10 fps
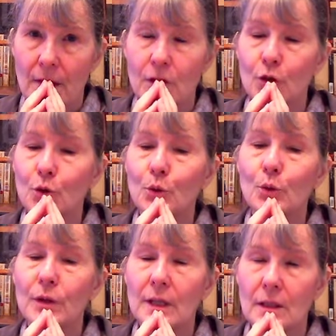He knew
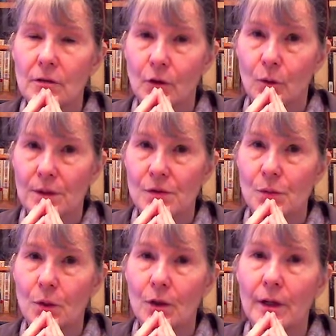who the evil ones
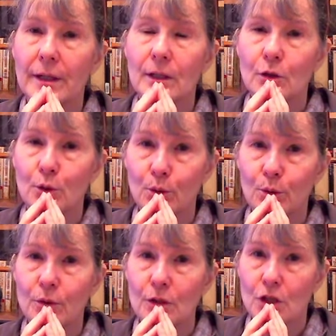were, and he knew
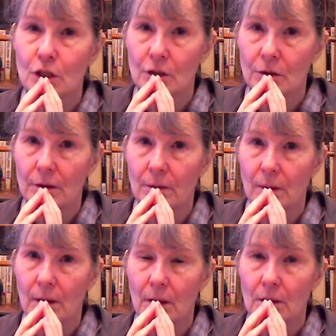who the children
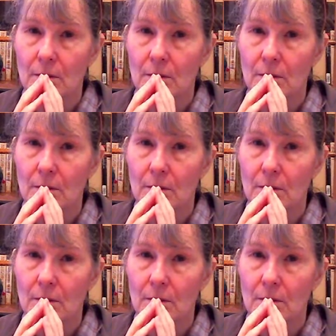were.